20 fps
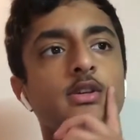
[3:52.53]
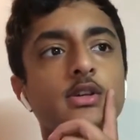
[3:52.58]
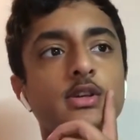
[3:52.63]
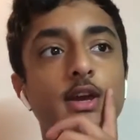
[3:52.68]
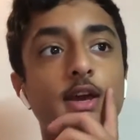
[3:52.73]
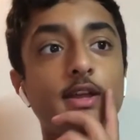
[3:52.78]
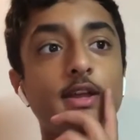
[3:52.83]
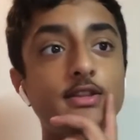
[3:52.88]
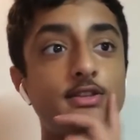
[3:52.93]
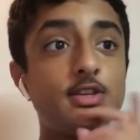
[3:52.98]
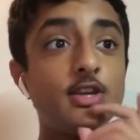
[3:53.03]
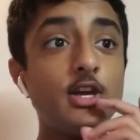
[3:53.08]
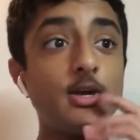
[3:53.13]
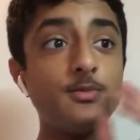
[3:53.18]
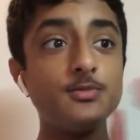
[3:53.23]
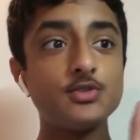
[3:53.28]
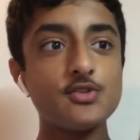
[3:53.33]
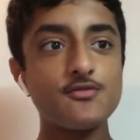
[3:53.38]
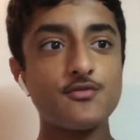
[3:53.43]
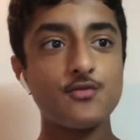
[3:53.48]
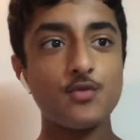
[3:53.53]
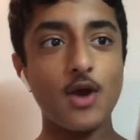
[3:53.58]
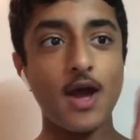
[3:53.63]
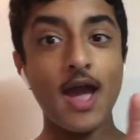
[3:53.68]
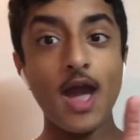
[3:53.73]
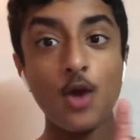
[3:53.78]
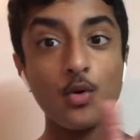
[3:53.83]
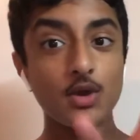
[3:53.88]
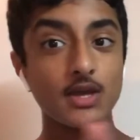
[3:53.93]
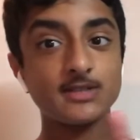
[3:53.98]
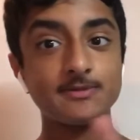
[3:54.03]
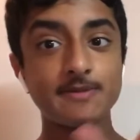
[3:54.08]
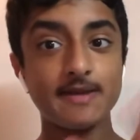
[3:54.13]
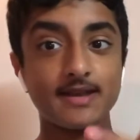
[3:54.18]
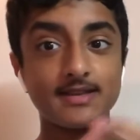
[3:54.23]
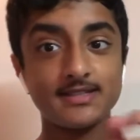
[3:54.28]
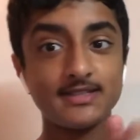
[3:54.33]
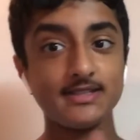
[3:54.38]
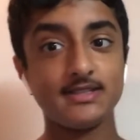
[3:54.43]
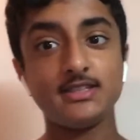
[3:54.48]
In terms of how I
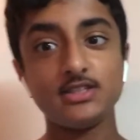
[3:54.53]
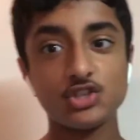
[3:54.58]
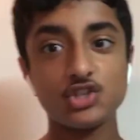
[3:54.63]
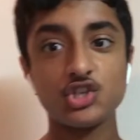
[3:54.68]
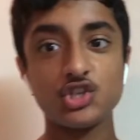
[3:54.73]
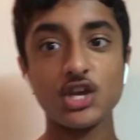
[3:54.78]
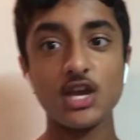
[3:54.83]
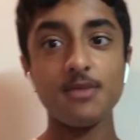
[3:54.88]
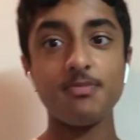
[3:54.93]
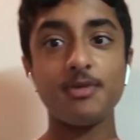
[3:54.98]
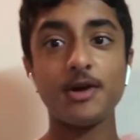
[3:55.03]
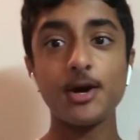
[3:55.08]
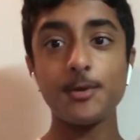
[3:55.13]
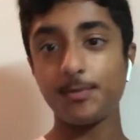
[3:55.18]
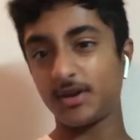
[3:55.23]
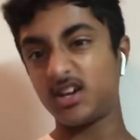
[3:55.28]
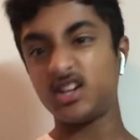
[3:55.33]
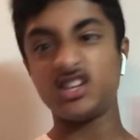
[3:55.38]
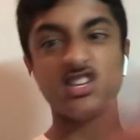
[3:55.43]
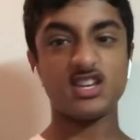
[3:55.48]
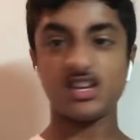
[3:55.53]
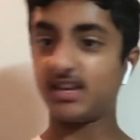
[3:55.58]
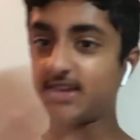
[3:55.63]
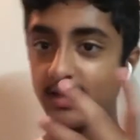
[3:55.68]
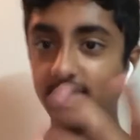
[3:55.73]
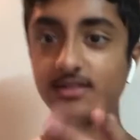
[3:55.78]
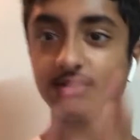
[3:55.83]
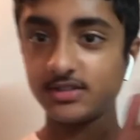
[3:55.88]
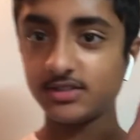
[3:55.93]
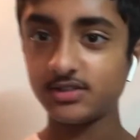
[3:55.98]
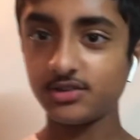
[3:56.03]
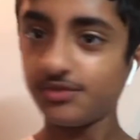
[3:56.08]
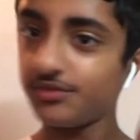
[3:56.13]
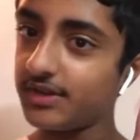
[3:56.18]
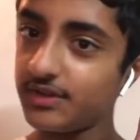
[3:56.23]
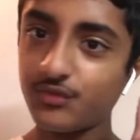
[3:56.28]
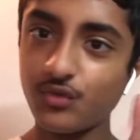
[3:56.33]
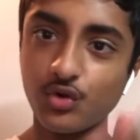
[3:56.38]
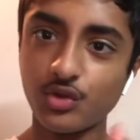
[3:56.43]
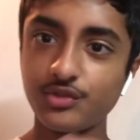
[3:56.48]
expect City to shape up, against
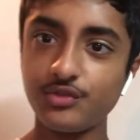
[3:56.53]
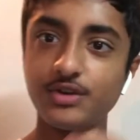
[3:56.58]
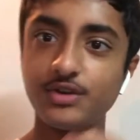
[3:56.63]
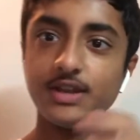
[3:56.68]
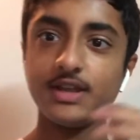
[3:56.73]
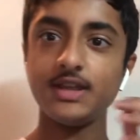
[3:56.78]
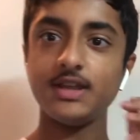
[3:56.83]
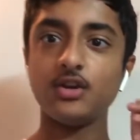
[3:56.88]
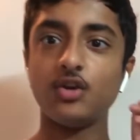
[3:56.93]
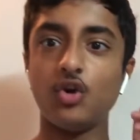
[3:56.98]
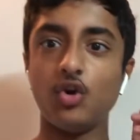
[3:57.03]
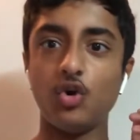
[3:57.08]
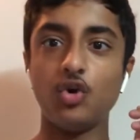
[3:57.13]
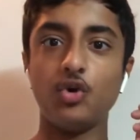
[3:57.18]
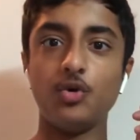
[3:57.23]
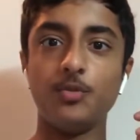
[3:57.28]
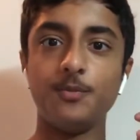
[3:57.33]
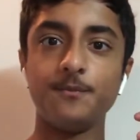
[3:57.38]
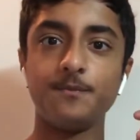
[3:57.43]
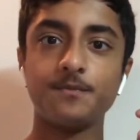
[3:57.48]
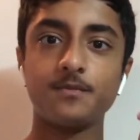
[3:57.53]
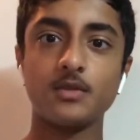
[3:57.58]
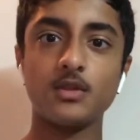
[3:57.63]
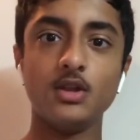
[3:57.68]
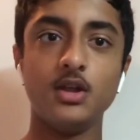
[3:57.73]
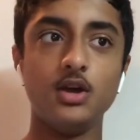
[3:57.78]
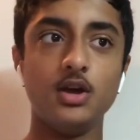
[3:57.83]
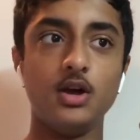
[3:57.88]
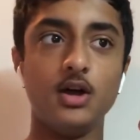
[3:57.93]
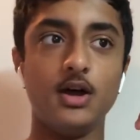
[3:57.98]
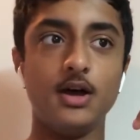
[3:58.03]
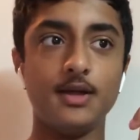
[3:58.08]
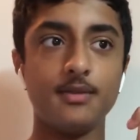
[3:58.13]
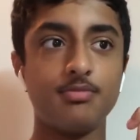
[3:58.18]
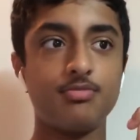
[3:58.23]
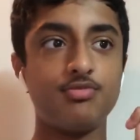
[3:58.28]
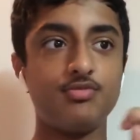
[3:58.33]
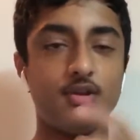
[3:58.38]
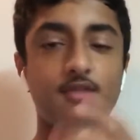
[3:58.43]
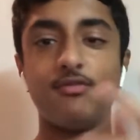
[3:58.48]
3-4-3 or
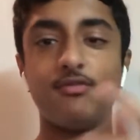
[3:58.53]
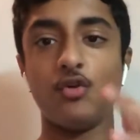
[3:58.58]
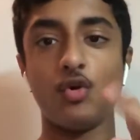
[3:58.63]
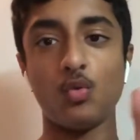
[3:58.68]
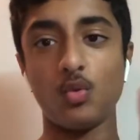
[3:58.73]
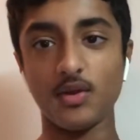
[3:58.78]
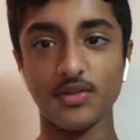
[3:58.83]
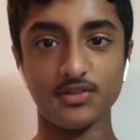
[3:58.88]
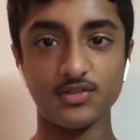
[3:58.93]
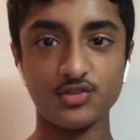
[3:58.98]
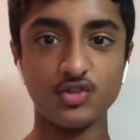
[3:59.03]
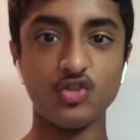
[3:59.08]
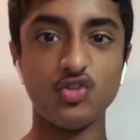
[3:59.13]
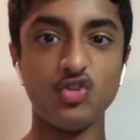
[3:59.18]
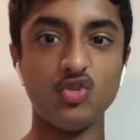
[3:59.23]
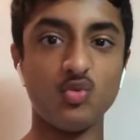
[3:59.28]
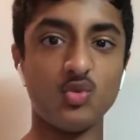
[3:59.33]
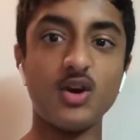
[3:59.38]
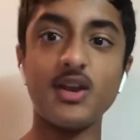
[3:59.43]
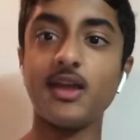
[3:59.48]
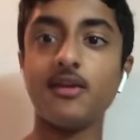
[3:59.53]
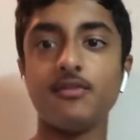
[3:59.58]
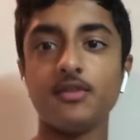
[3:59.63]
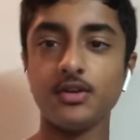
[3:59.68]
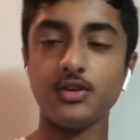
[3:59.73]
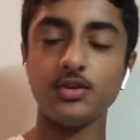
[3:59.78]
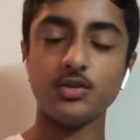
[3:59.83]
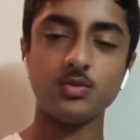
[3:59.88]
3-4-1-2, whatever you